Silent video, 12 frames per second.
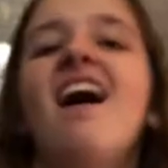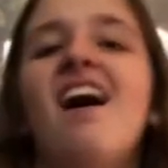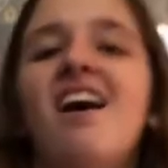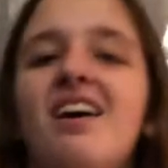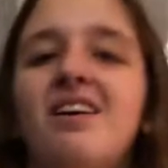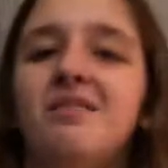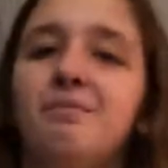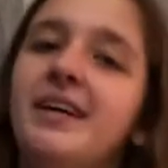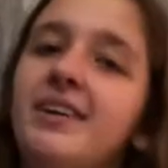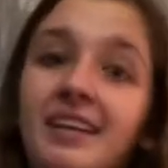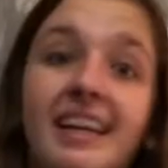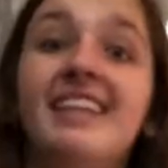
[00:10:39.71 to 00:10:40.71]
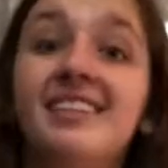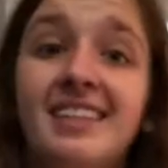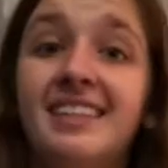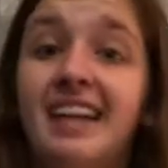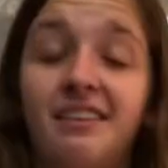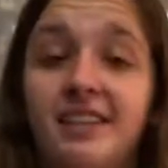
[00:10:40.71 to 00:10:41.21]
Um, but you could
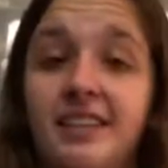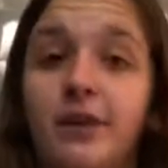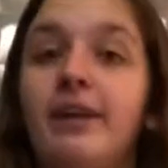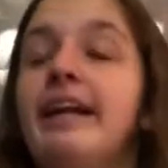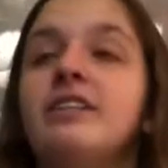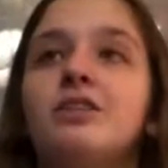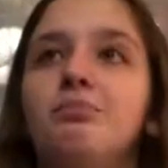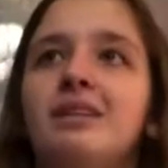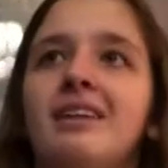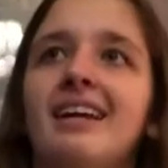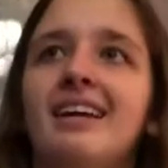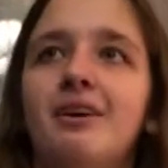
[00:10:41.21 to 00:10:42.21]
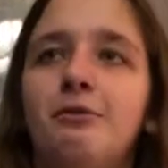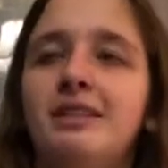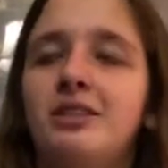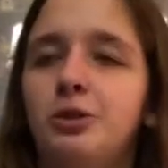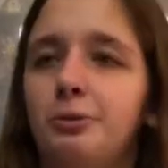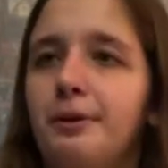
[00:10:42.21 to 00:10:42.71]
easily definitely do it and it's gonna be like it'd be
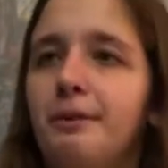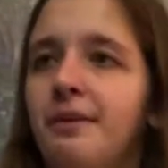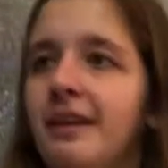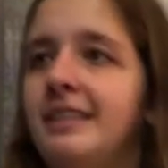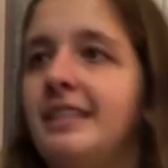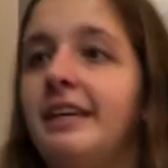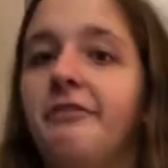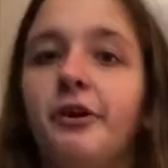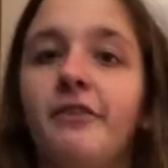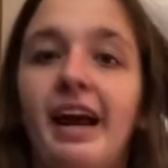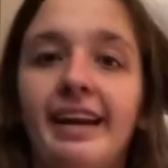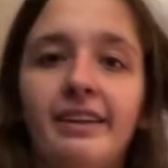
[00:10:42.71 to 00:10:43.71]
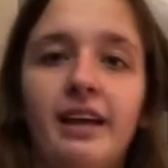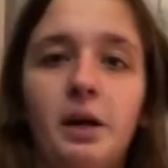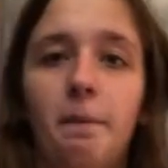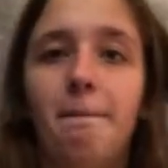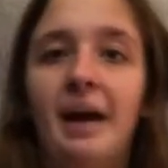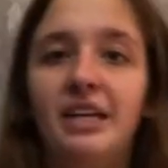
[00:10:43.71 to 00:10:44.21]
super duper easy if you have any
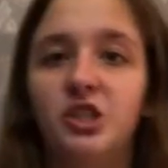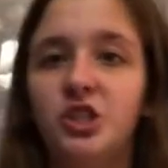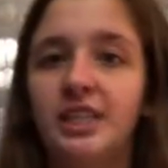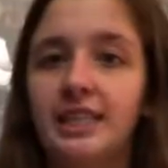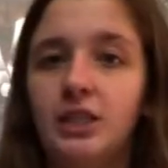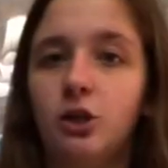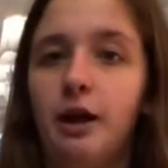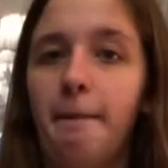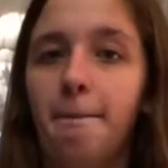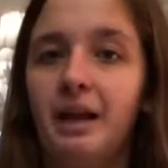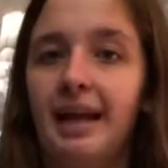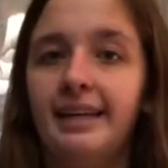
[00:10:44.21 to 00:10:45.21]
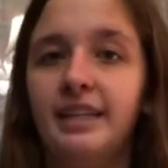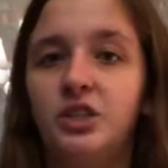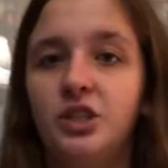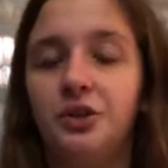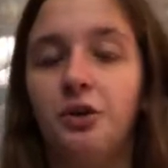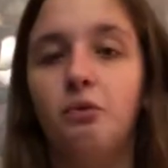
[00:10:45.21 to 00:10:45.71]
like bed sheets or like
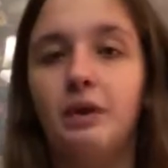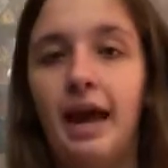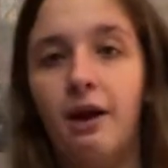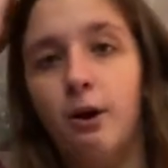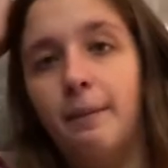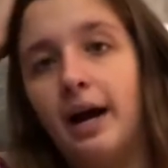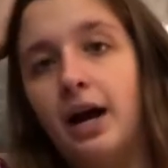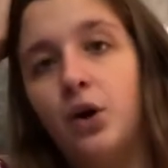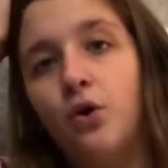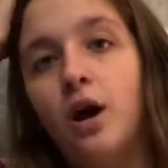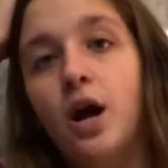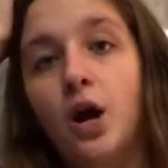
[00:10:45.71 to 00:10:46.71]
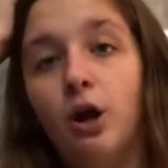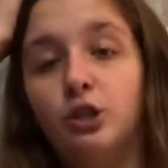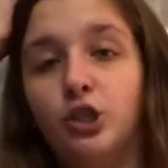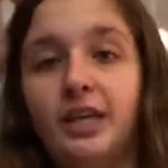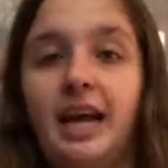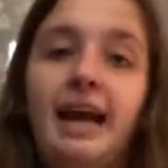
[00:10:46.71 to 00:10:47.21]
blankets you don't care about or
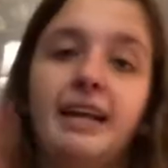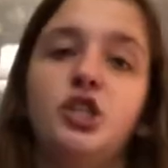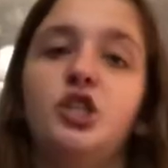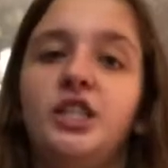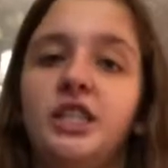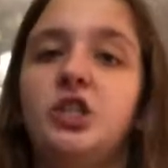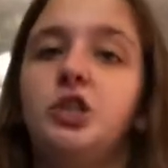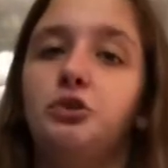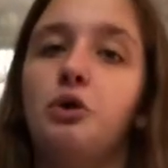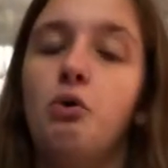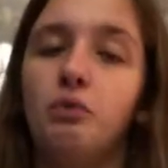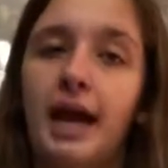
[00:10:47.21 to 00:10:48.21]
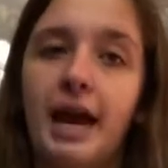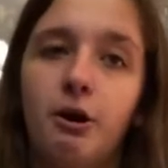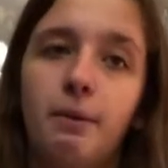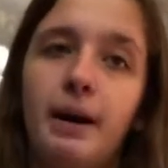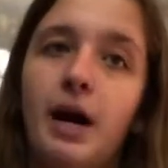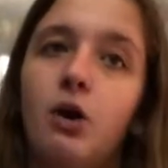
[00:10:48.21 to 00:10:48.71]
just like any sheets you don't
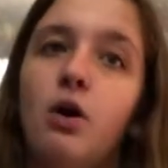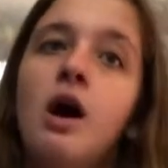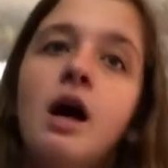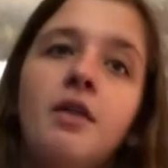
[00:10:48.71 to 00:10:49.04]
care about